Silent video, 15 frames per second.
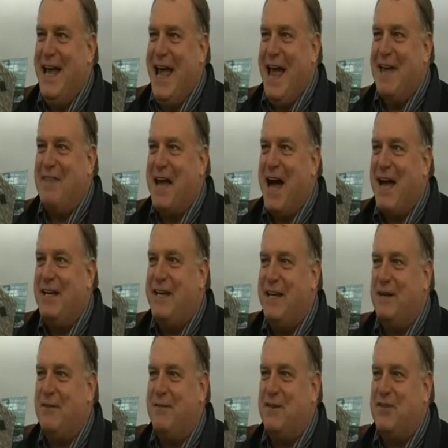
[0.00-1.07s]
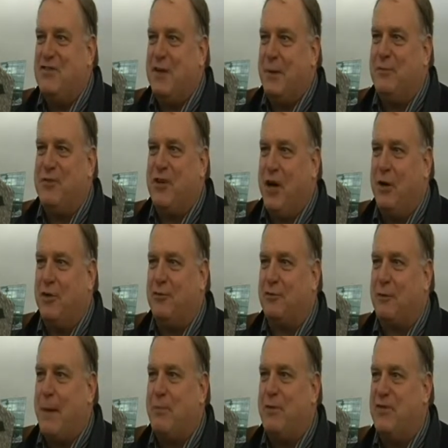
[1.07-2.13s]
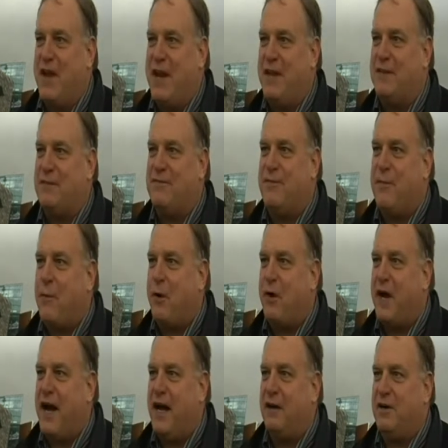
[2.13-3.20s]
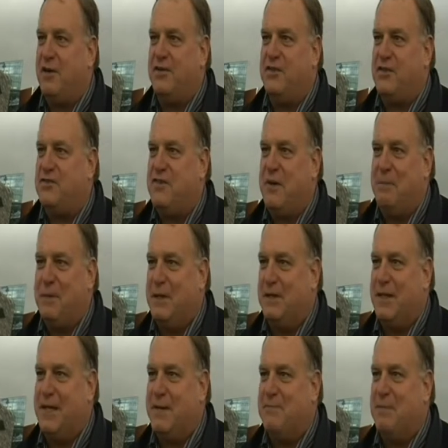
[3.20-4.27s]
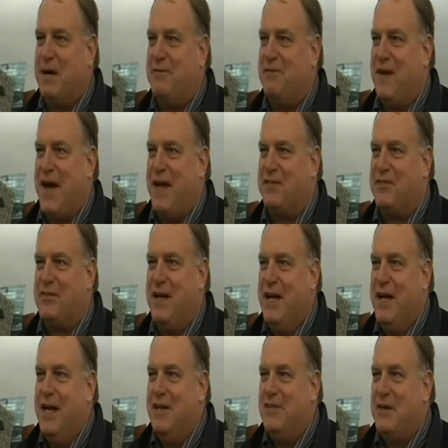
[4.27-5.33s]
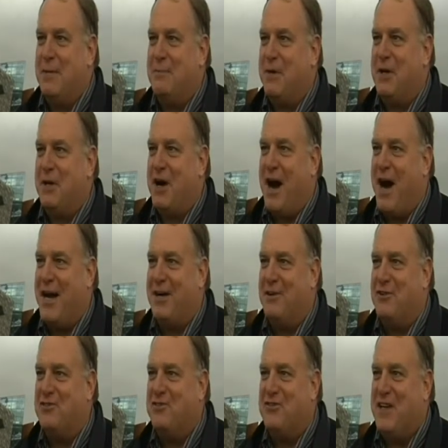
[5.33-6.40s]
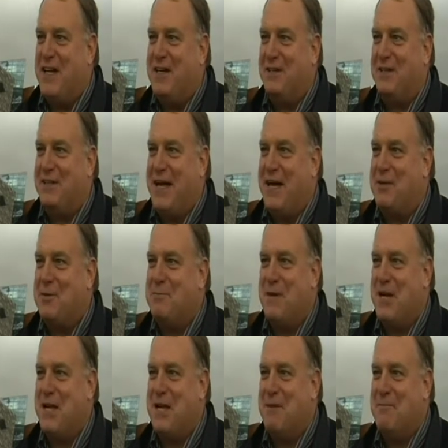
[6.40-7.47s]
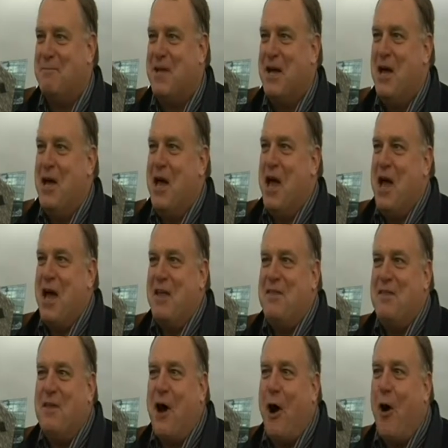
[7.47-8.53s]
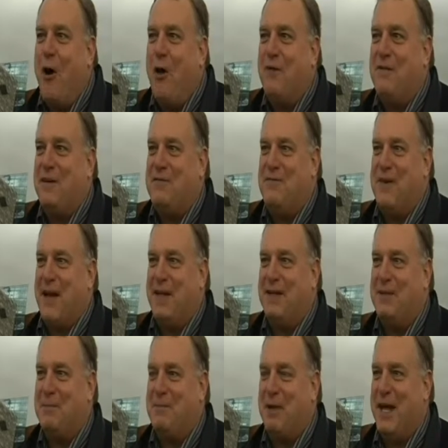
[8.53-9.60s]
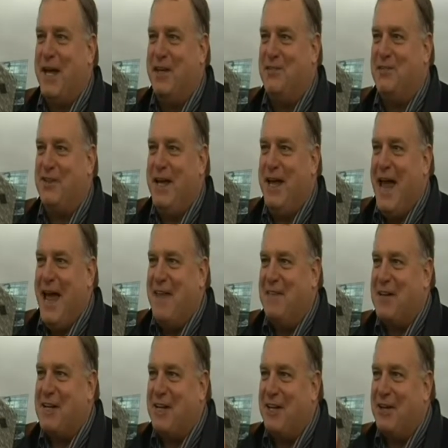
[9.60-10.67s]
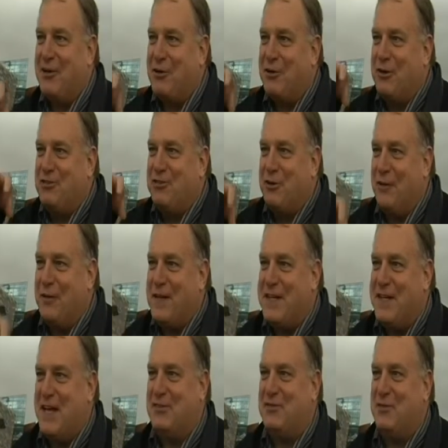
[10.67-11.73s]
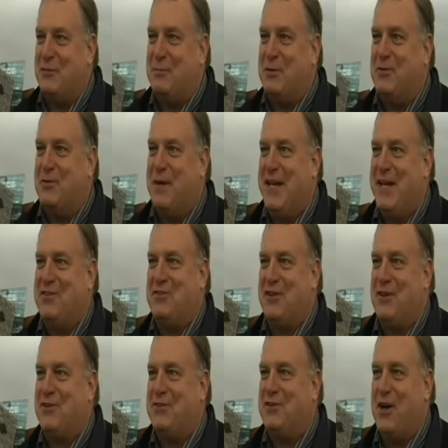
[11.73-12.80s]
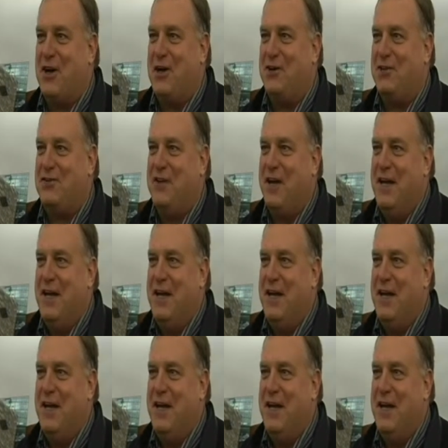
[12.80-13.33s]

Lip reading: And the idea of the ship's hulls representing the four eras of shipbuilding in Belfast, timber, iron, steel, and aluminium, all of it fell into place. And the clear crystal that nestles between each of those hulls